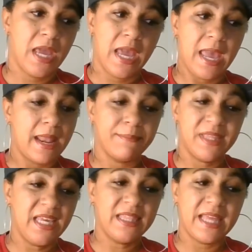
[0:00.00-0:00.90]
And I'm
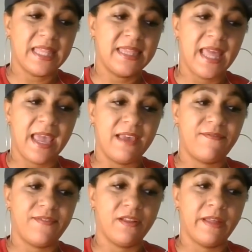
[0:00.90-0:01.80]
thinking that they
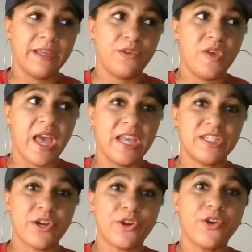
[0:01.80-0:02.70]
feel like you
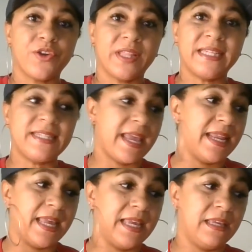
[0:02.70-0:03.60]
guys are currently
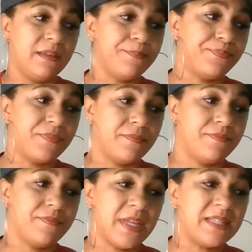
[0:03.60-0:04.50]
dating
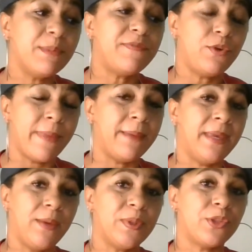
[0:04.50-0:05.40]
some of you may
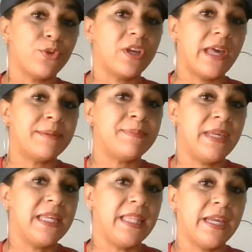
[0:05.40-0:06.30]
be with Three of Cups
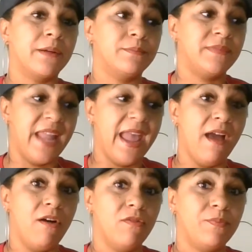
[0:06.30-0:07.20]
being there
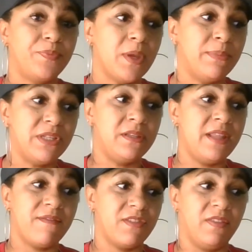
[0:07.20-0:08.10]
now, but
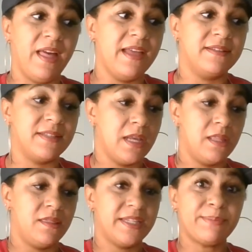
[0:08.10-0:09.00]
nevertheless,
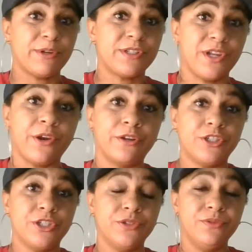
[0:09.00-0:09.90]
this person hurt
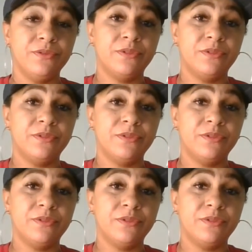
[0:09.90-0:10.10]
you.